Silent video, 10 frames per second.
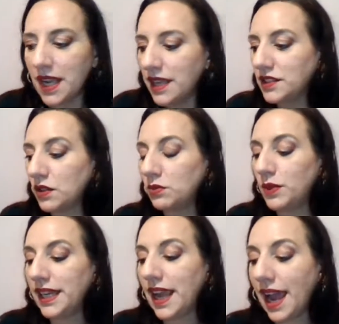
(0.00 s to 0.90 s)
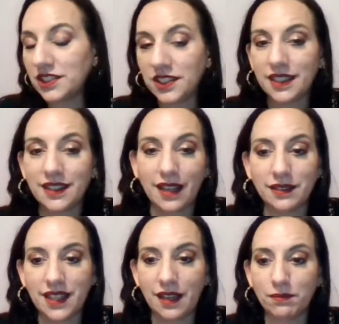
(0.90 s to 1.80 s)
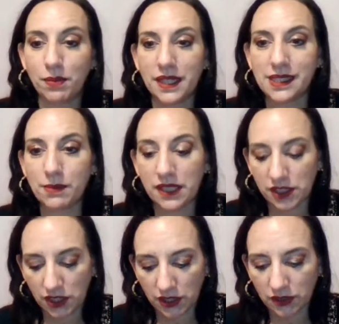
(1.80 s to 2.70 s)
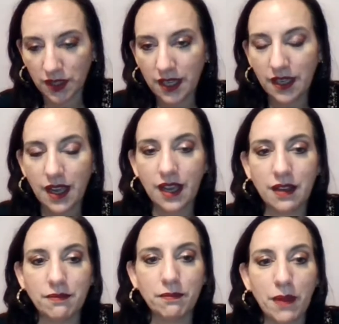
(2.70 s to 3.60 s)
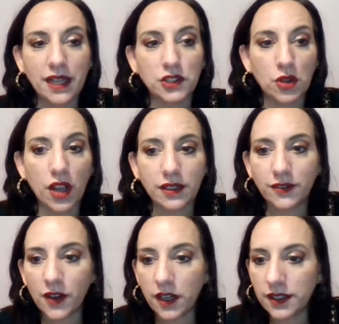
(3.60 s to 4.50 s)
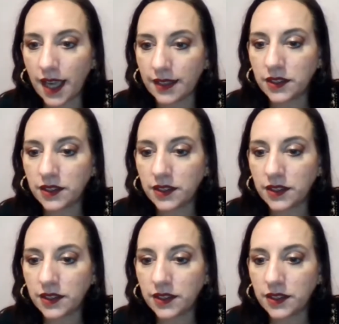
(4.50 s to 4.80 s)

So we actually that that brings me to um, my drawing for our guests.